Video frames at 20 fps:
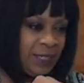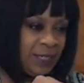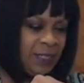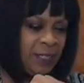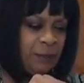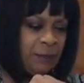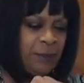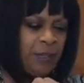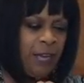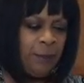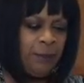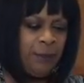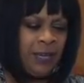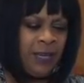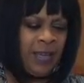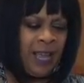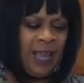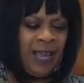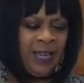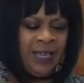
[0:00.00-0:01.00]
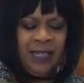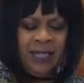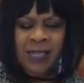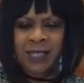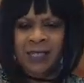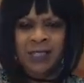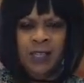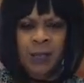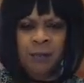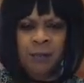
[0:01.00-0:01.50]
They're some type of
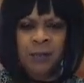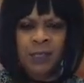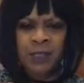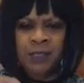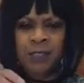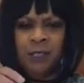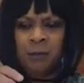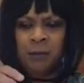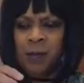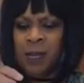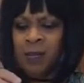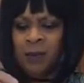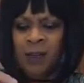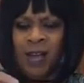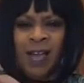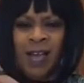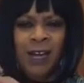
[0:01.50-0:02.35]
candy something tomato.